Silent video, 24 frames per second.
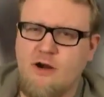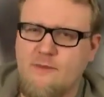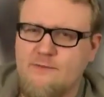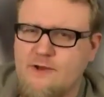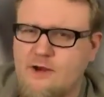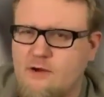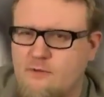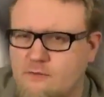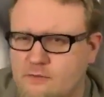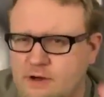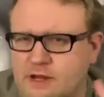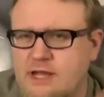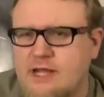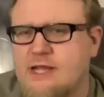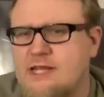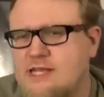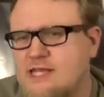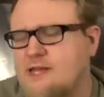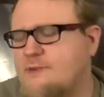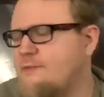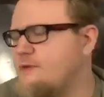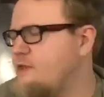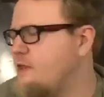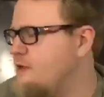I'm going to read
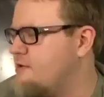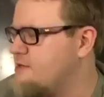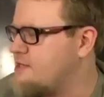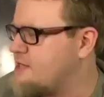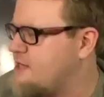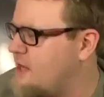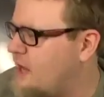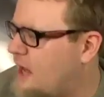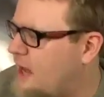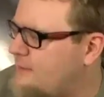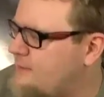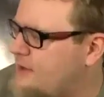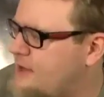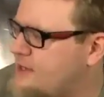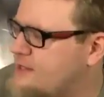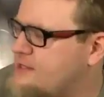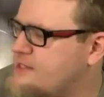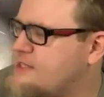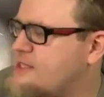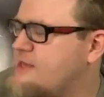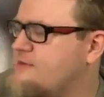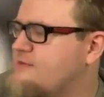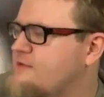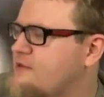some of those
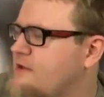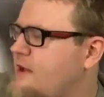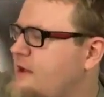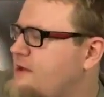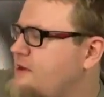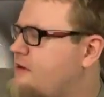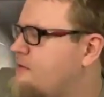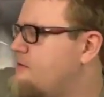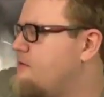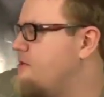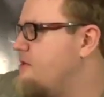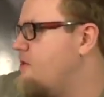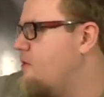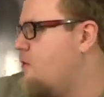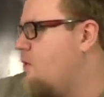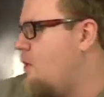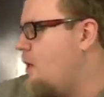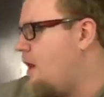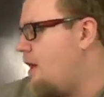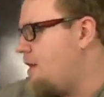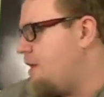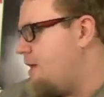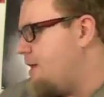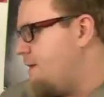comments, even though I don't really
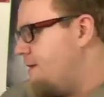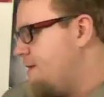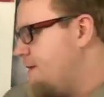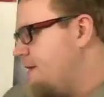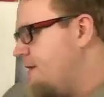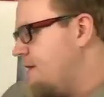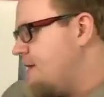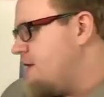want to,